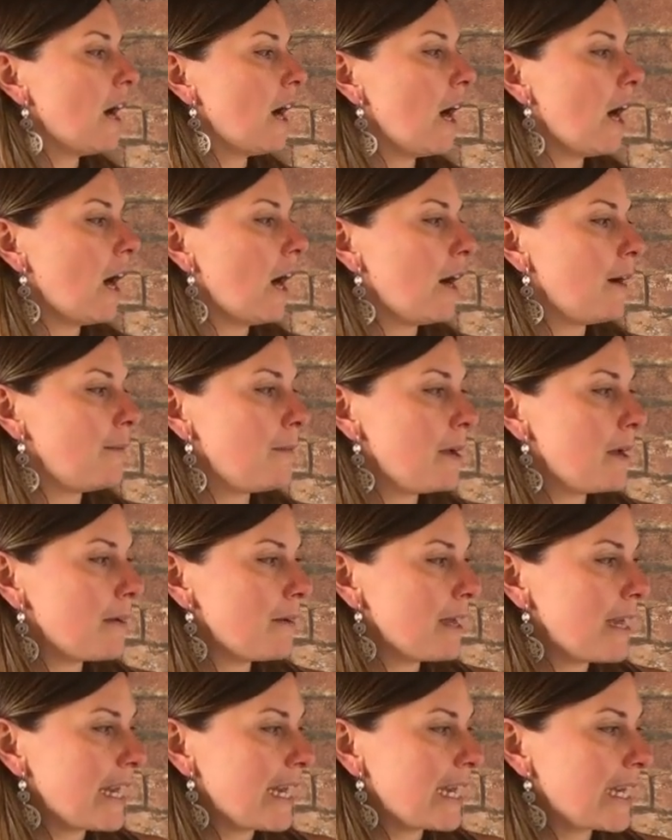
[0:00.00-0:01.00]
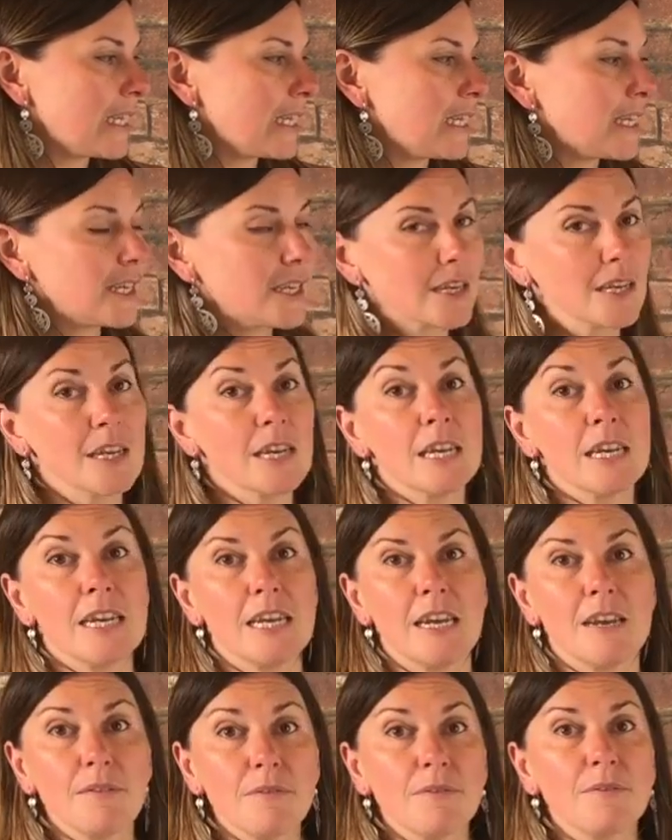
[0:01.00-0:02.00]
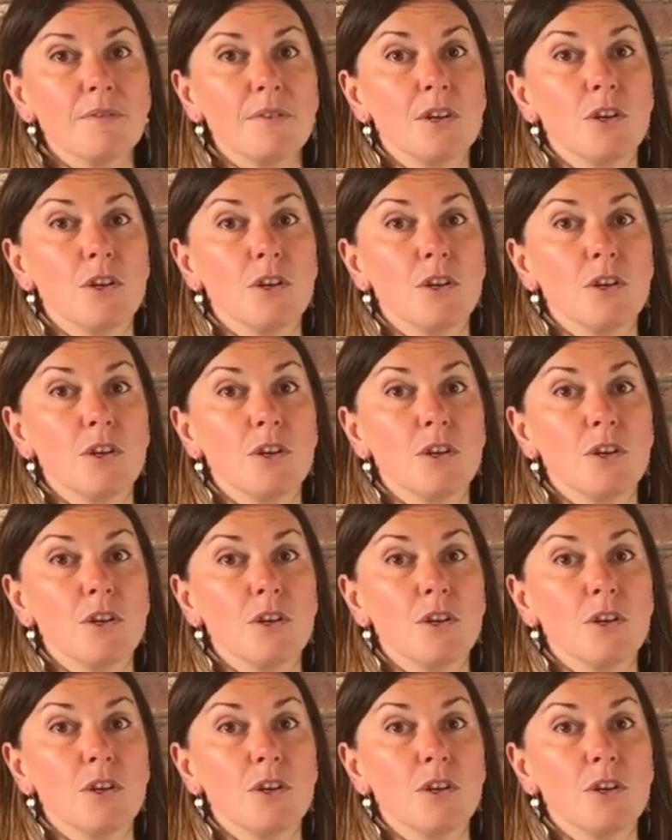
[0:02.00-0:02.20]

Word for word: Um, and if